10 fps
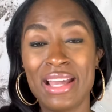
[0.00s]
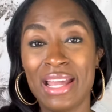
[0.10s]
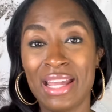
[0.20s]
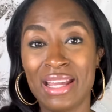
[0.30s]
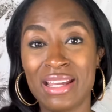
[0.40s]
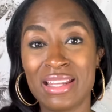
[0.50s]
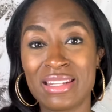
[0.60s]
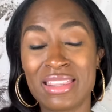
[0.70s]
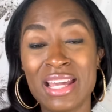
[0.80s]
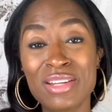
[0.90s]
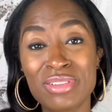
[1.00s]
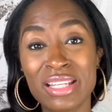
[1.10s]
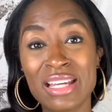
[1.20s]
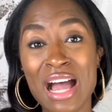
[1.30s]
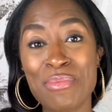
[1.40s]
And
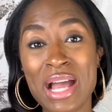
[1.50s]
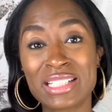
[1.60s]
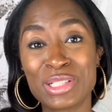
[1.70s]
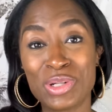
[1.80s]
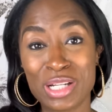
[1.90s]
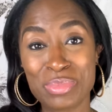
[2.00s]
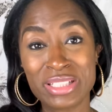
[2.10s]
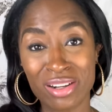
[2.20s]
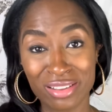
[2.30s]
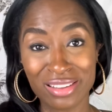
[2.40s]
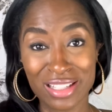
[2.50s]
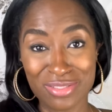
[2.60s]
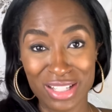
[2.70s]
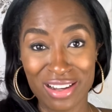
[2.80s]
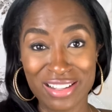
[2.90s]
thankfully, I'm actually going on maternity leave,
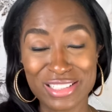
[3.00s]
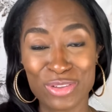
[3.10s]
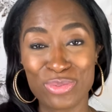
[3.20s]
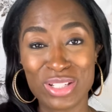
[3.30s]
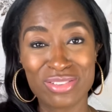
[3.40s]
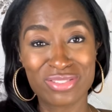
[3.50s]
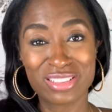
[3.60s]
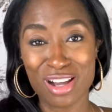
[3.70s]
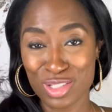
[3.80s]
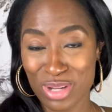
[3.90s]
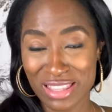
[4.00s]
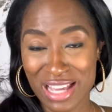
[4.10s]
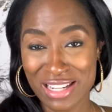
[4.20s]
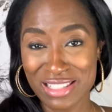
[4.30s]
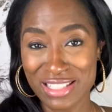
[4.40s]
y'all. So we've talked about
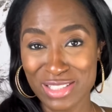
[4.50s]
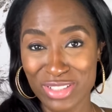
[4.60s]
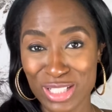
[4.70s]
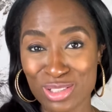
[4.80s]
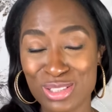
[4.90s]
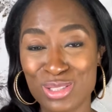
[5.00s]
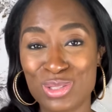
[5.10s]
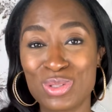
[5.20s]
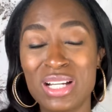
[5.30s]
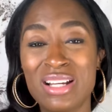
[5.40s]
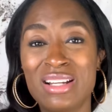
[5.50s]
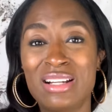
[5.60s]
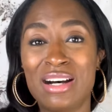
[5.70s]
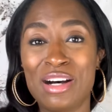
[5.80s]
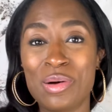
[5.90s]
that in these videos too.
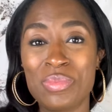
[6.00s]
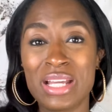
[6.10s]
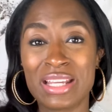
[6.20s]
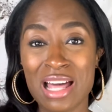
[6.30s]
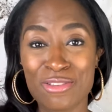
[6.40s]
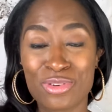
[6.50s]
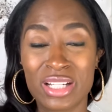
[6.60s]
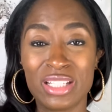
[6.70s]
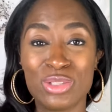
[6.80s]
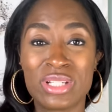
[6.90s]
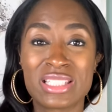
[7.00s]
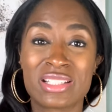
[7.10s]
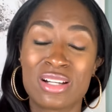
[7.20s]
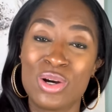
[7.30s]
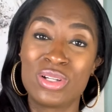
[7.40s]
Um, in California, you get to
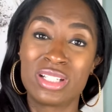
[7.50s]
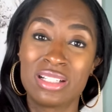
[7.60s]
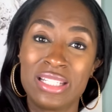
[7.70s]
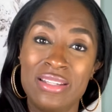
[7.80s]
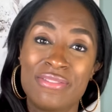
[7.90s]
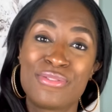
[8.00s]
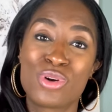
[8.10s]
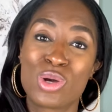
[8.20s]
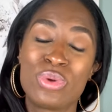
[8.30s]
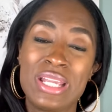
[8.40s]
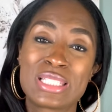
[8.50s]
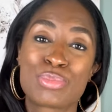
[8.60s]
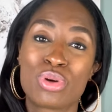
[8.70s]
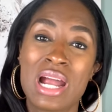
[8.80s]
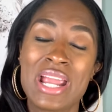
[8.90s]
go on your leave four weeks
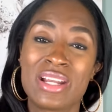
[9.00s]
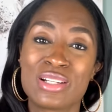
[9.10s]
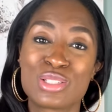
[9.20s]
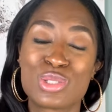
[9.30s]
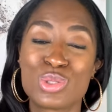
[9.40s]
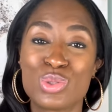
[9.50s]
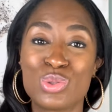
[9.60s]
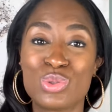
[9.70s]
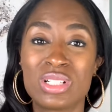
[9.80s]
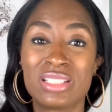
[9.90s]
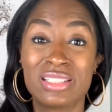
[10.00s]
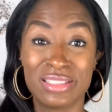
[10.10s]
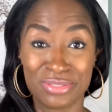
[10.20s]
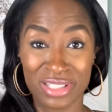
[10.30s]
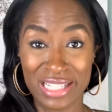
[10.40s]
prior to
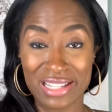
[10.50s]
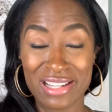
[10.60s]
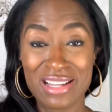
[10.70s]
delivery.